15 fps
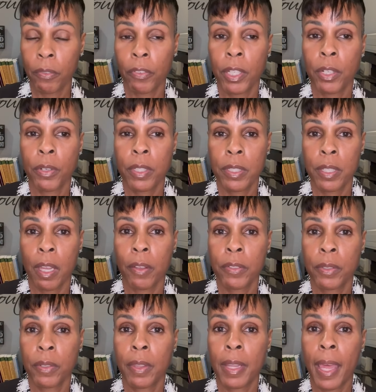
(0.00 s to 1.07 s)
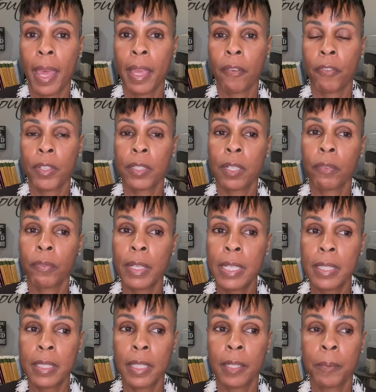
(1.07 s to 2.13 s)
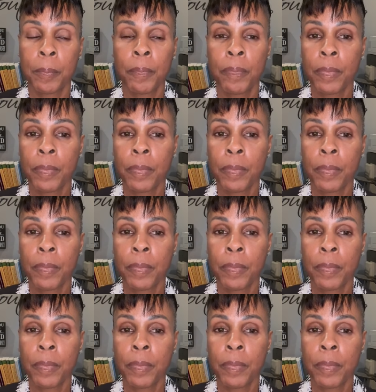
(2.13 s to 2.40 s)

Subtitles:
for yourself so that if for some reason